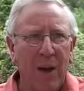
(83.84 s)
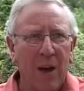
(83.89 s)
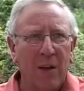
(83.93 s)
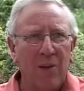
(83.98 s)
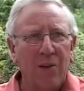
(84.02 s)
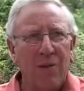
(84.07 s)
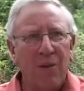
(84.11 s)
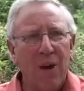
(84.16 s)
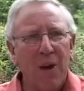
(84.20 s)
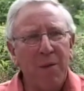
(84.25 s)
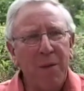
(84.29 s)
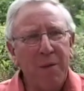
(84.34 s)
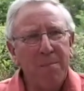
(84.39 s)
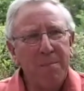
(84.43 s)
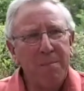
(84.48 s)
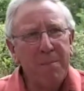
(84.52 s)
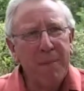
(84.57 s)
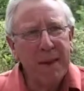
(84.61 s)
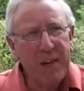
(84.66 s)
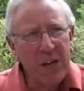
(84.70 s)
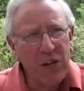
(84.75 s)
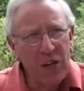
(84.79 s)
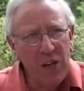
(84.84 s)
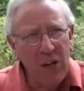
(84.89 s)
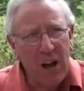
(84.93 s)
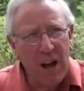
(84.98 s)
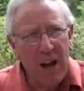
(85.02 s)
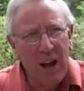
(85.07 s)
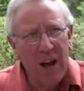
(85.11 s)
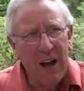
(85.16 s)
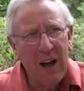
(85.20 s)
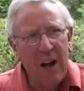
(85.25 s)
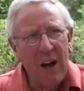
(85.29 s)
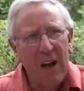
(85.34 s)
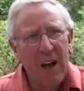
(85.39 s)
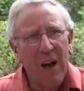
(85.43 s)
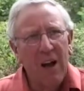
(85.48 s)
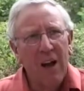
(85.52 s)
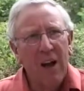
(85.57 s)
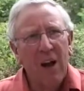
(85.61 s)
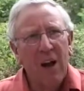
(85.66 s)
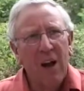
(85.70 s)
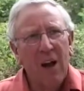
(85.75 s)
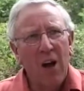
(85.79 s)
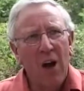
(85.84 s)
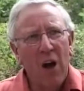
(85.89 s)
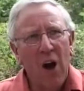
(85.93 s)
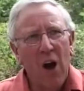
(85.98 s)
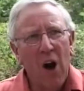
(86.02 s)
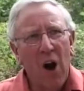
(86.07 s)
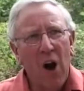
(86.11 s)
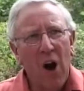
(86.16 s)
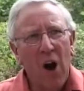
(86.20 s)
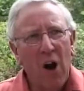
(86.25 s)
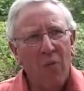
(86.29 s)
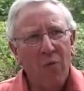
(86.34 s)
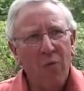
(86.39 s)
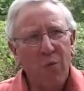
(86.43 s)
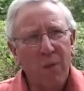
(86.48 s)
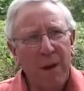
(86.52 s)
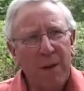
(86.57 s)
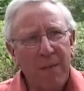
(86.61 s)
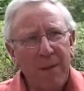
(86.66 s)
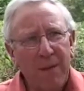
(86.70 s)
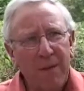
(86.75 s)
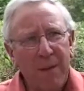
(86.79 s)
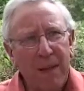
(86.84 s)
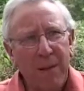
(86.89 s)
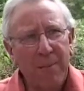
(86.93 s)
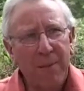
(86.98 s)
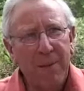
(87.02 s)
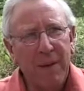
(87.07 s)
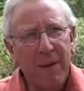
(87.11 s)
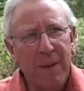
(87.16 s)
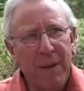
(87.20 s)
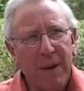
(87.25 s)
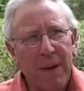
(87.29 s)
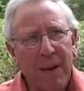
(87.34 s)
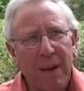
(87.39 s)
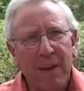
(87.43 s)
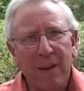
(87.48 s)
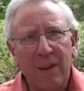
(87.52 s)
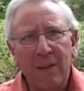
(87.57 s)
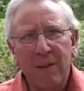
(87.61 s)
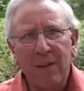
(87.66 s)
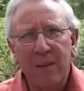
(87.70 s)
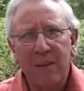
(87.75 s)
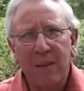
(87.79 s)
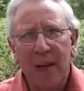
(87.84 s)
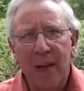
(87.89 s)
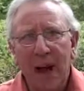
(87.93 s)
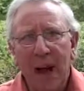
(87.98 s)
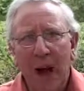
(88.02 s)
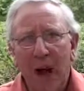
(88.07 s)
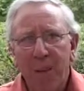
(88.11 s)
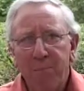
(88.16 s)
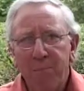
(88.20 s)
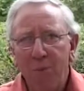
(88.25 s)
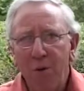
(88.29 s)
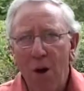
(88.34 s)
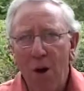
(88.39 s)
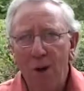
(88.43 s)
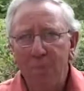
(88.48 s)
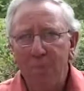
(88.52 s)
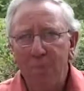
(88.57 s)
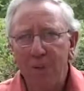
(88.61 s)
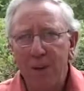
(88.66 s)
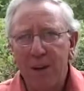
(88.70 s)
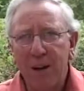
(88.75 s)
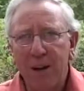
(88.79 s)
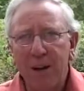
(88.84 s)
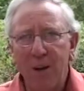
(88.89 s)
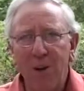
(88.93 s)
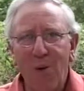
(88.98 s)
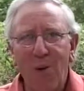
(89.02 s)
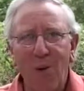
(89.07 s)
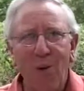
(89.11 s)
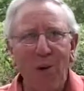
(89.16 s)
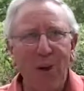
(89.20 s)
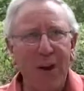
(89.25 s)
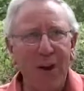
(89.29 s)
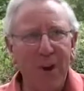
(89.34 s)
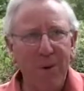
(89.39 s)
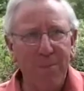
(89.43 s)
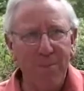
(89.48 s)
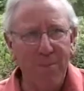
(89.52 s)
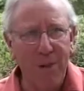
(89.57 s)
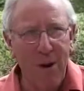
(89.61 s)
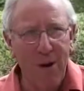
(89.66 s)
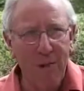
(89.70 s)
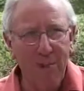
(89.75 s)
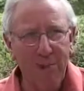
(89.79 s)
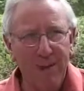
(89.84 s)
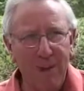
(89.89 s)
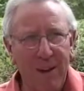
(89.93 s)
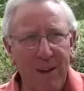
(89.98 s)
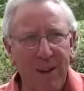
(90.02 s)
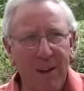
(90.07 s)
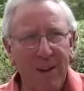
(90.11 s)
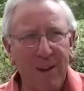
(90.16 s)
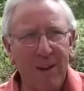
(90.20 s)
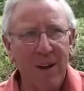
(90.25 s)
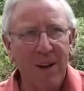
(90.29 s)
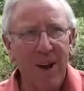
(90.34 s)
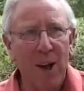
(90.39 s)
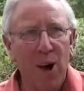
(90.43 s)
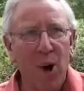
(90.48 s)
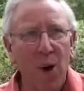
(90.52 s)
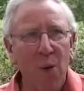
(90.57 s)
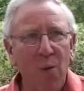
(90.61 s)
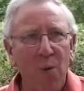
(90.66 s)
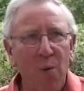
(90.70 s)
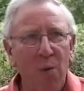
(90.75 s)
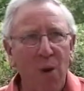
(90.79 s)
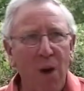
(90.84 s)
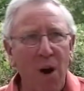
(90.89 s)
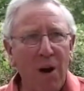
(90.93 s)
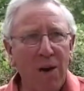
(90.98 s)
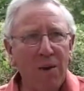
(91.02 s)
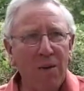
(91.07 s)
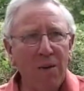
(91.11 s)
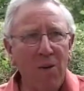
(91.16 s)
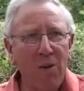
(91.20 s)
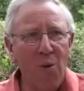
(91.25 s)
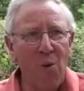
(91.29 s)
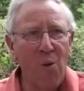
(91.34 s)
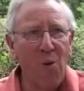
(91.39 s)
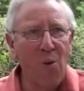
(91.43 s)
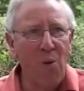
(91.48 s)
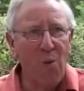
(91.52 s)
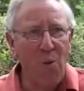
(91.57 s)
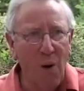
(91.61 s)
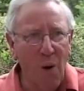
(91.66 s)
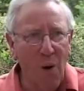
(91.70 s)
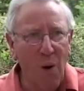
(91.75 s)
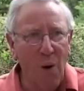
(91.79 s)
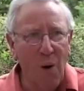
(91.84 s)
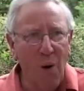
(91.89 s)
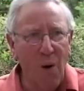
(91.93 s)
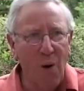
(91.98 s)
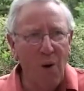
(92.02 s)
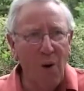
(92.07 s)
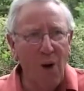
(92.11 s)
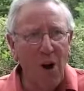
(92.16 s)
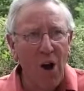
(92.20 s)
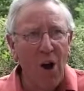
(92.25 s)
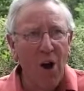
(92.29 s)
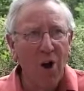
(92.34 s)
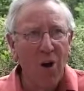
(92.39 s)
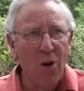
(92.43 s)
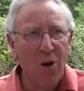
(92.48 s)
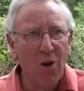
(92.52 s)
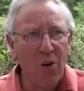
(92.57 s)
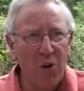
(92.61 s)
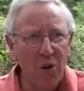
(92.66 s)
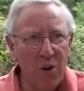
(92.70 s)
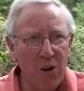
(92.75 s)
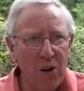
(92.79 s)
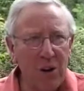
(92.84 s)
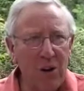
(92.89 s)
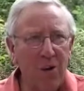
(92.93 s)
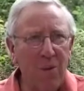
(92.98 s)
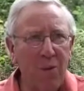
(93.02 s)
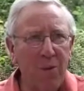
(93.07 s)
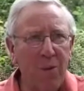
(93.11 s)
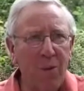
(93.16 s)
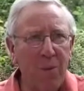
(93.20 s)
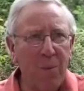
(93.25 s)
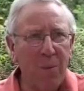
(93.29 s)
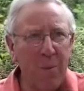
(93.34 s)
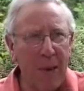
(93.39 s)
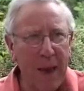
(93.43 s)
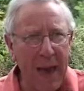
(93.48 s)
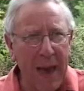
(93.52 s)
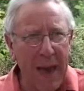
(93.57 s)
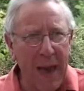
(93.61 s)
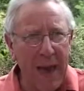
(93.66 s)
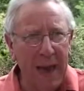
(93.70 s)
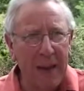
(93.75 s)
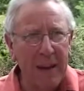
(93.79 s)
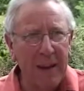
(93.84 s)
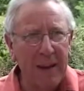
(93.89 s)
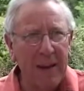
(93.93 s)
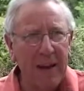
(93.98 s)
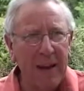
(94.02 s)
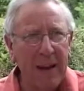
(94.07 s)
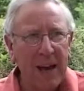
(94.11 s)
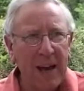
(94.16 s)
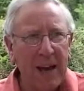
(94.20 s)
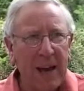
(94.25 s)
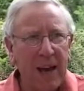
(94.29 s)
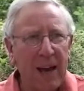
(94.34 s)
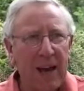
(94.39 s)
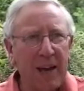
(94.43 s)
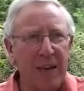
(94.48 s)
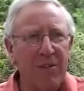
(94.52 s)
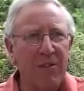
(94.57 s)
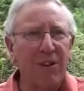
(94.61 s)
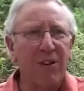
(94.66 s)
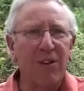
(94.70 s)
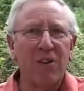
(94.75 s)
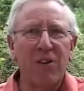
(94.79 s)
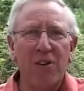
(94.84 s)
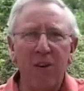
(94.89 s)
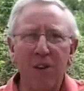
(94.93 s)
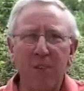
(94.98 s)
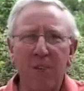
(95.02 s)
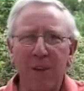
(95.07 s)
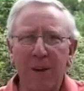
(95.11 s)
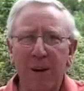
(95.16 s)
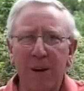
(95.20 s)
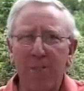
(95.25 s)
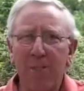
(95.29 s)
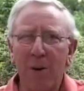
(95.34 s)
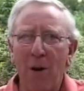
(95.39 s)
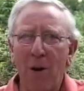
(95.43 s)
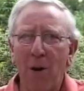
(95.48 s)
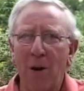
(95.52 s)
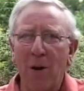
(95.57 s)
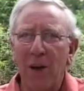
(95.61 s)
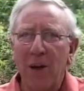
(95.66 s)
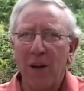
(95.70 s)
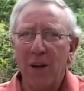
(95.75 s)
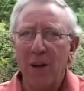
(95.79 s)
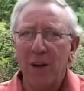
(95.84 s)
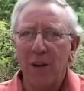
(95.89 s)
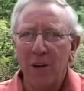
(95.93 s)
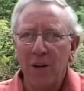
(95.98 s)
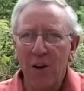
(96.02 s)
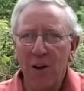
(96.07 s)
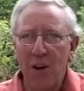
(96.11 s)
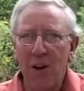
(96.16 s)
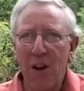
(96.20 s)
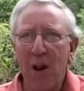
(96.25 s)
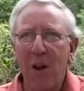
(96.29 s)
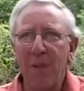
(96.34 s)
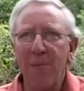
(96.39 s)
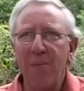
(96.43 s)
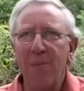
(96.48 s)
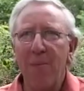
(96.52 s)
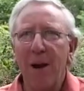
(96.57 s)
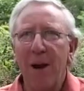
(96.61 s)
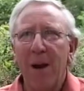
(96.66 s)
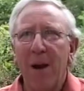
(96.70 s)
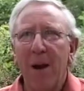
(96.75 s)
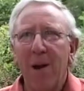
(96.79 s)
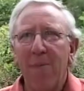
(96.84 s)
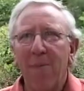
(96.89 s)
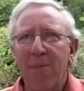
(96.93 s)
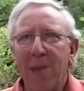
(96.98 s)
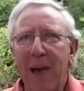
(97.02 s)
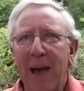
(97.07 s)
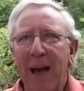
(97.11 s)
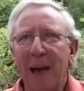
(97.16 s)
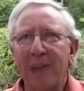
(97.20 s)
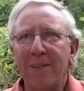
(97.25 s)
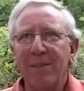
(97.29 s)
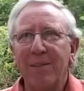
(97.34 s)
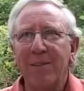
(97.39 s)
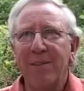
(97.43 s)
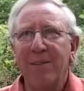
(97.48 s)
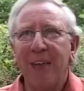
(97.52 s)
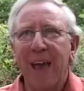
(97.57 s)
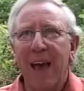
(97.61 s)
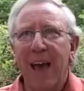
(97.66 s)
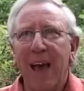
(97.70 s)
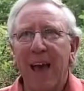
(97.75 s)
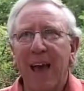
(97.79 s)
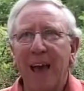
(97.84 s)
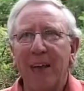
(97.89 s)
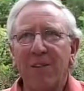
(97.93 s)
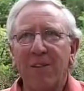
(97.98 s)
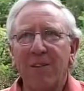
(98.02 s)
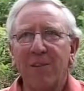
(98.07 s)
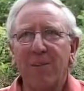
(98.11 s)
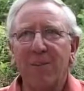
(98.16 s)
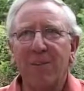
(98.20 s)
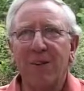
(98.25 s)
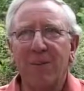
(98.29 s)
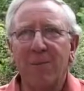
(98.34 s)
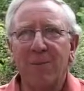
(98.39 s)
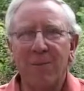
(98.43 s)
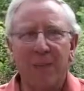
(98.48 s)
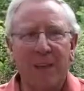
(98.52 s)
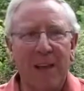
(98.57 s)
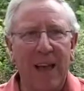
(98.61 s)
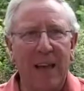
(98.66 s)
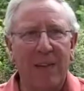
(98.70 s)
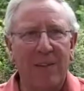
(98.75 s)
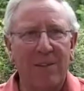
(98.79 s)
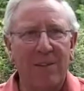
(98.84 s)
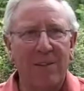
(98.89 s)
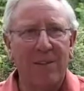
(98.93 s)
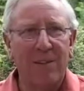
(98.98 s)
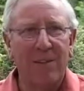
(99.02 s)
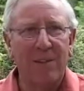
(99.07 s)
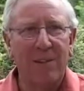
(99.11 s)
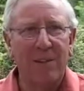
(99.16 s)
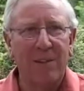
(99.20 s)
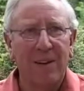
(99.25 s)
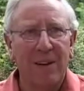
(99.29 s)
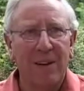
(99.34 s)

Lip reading: So the measure of whether something is appropriate or inappropriate, right or wrong, good or bad, is determined upon time, place, and circumstance.